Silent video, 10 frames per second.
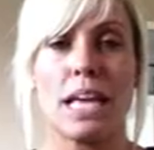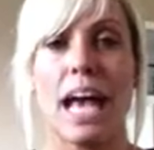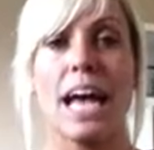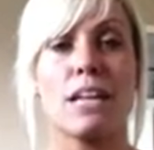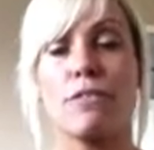
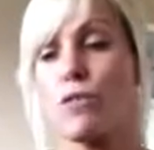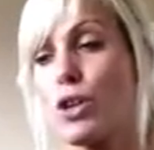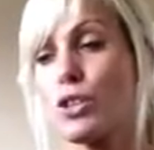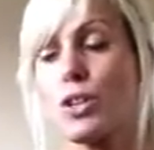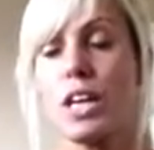can. If you've
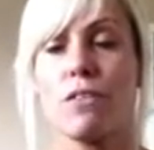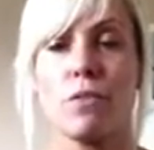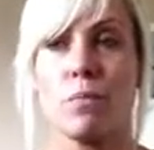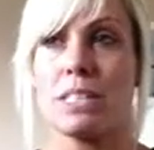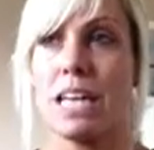got to drink it
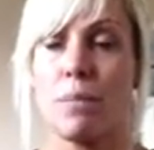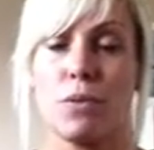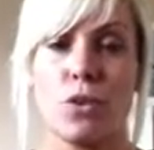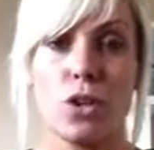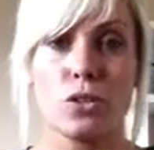from the tap,
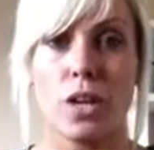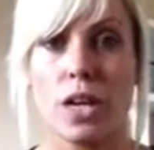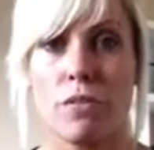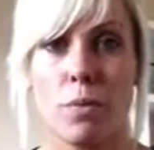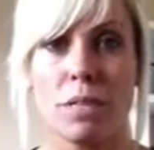you've got to
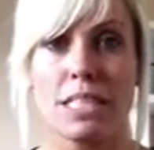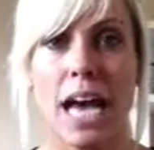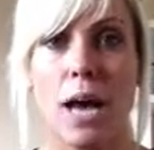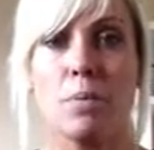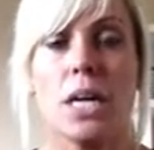drink it from the
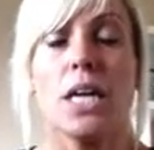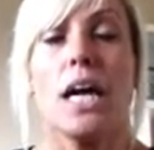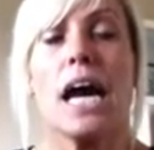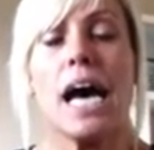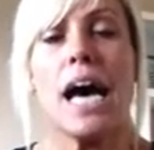tap.
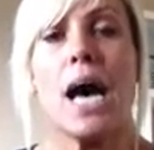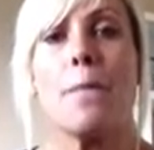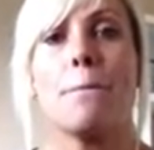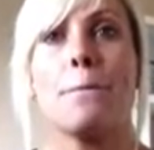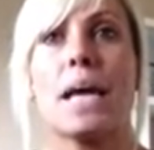
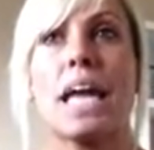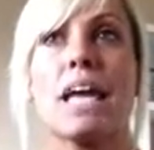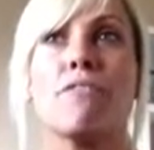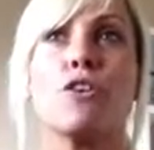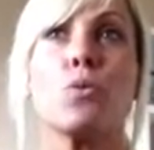
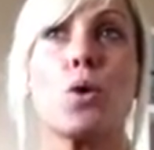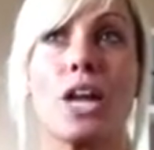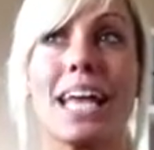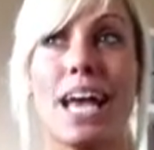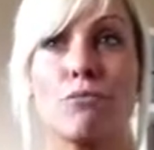If you
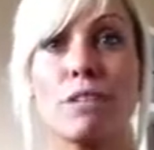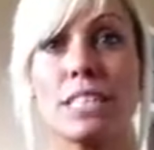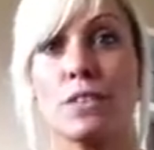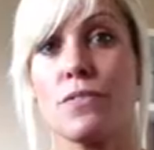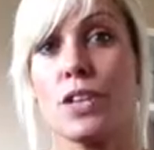want to get
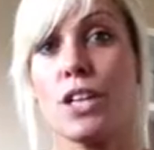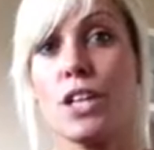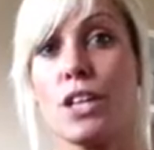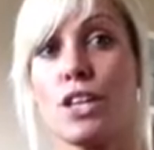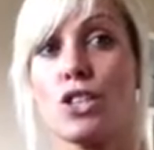rid of
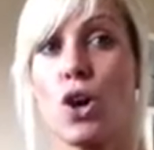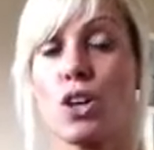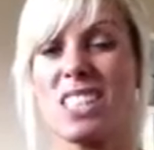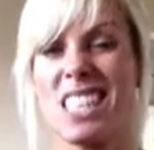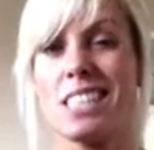the
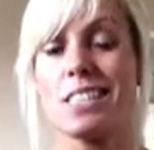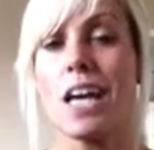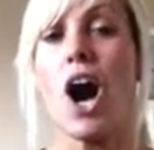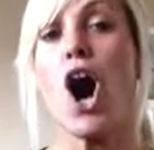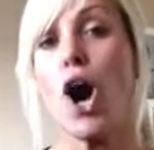toxins
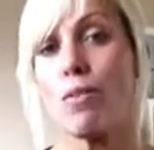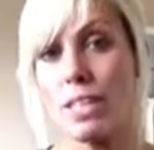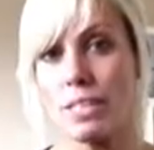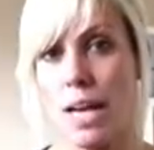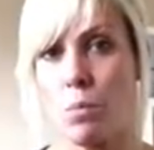that are
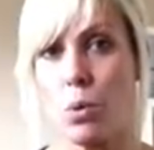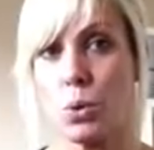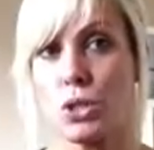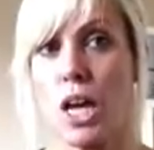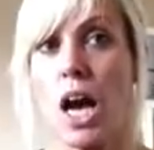in tap
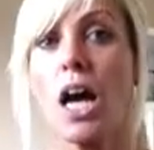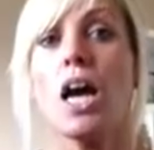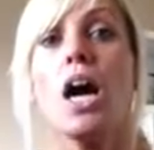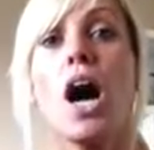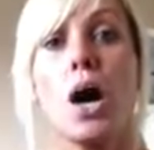water,
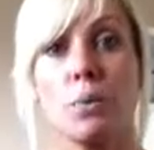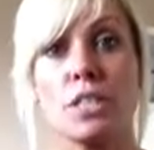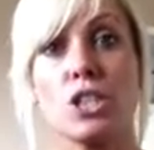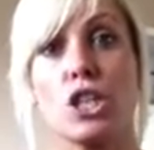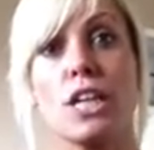I
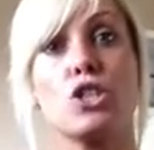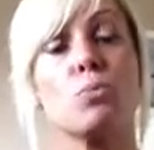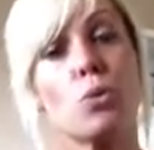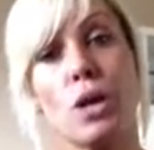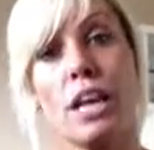would suggest
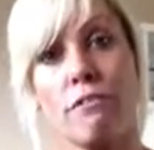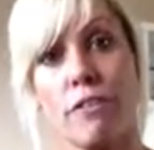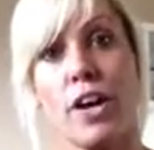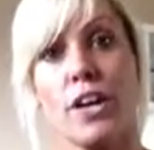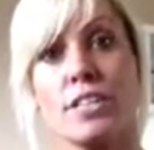you boil it
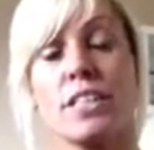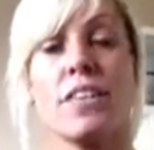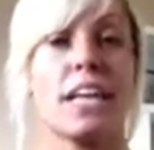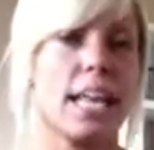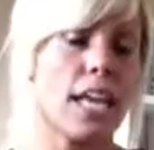first
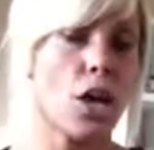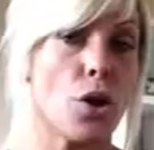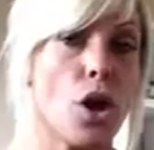and then let it go